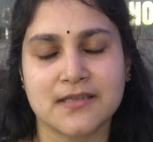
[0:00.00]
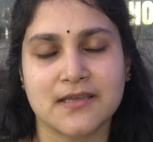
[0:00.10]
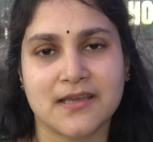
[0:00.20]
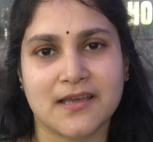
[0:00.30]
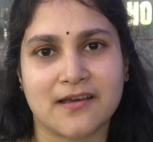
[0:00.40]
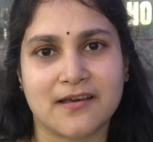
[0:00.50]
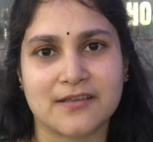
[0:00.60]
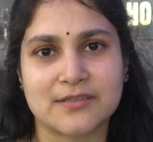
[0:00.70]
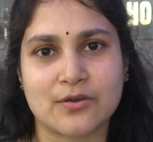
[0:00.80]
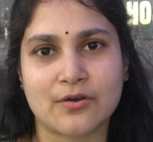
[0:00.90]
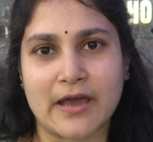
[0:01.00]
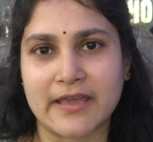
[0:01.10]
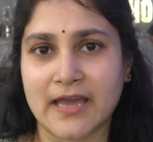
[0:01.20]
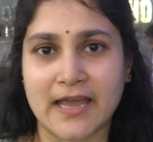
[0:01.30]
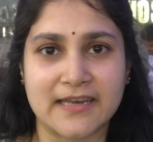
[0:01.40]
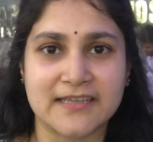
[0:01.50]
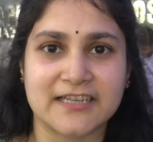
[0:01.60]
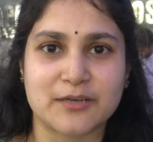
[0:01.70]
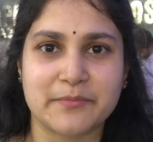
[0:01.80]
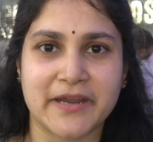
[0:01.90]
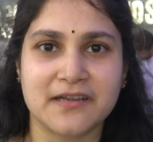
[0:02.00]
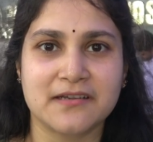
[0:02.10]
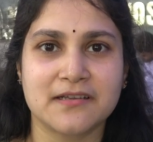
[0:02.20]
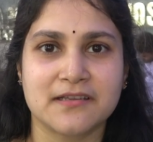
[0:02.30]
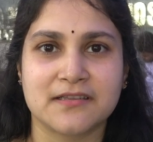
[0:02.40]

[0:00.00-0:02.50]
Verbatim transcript: Uh, so I highly recommend